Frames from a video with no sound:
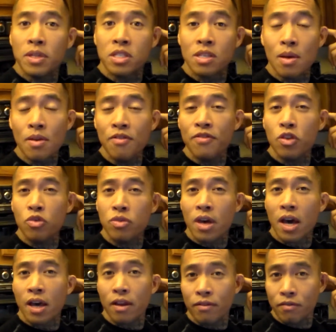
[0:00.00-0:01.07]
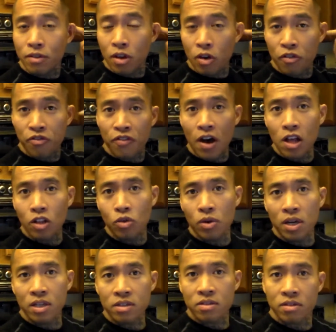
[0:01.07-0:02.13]
But some of you that follow
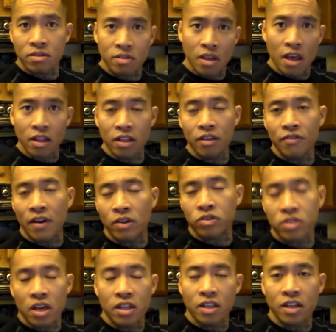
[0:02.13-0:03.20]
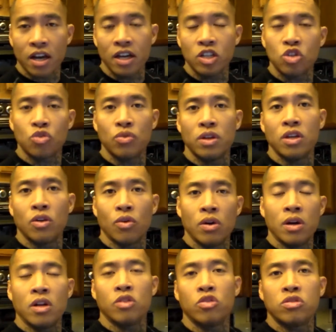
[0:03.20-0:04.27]
us, that live outside the country
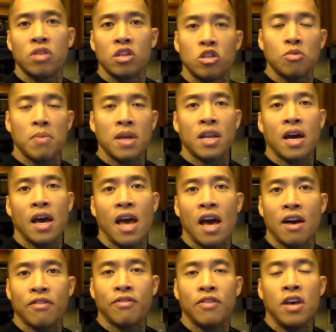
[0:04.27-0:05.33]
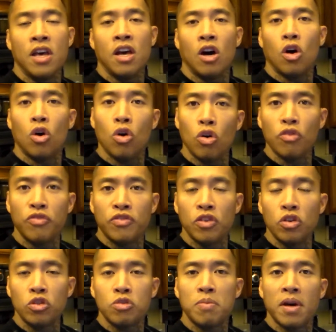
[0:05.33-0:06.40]
or another state, you may not have a Whole
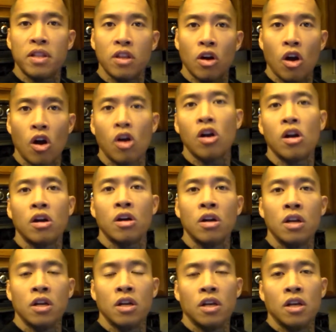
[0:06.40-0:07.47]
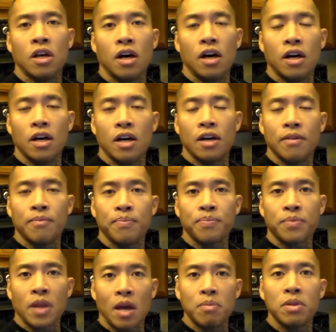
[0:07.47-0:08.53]
Foods, but there are, I
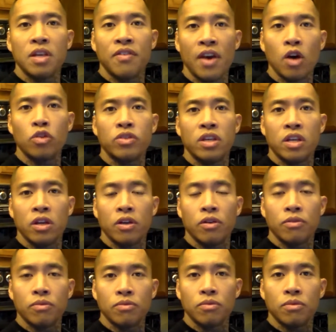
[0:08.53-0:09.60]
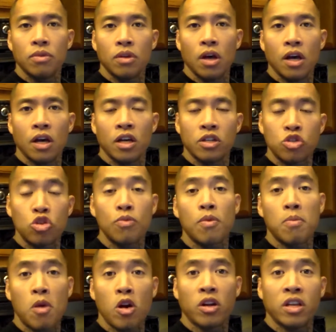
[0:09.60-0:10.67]
believe, healthy
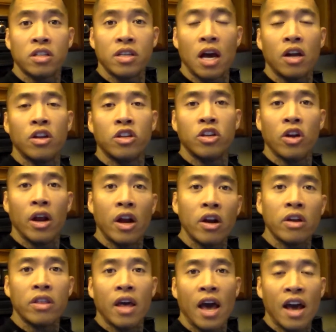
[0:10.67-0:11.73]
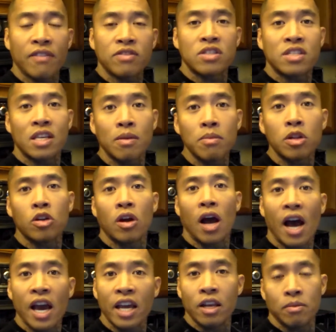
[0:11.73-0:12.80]
supermarkets out in your area that have
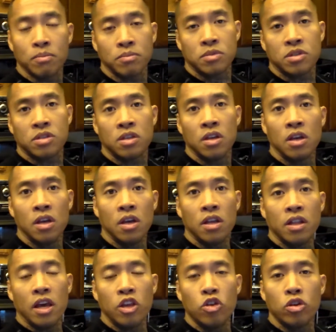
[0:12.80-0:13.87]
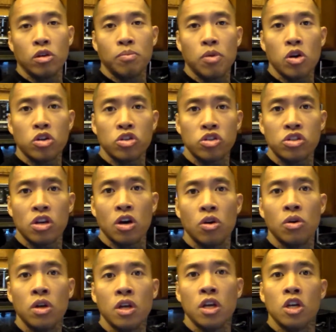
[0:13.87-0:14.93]
similar items that you could purchase.
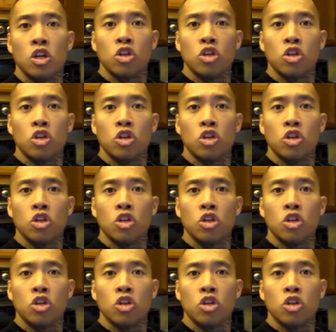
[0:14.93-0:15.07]
So